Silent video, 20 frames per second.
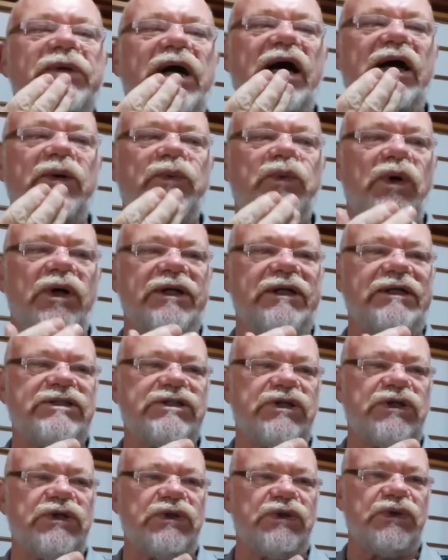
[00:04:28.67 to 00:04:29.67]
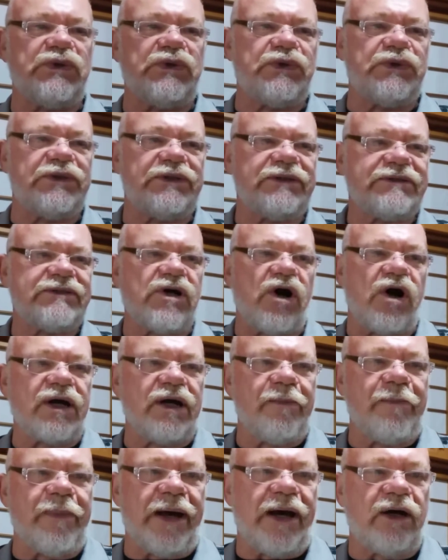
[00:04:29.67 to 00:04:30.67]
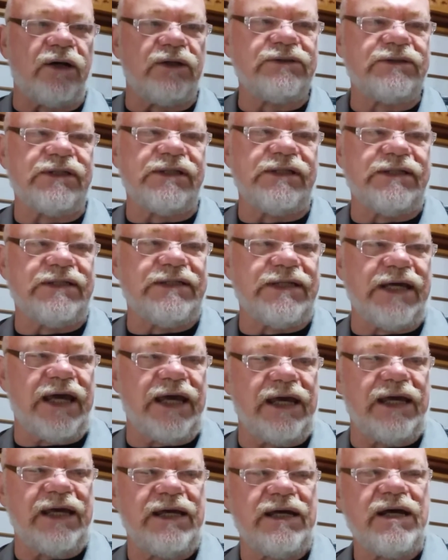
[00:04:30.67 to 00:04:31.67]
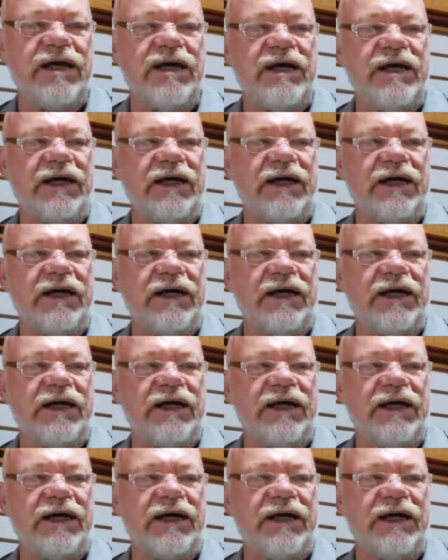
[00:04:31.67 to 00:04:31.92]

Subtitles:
I wanted to talk about today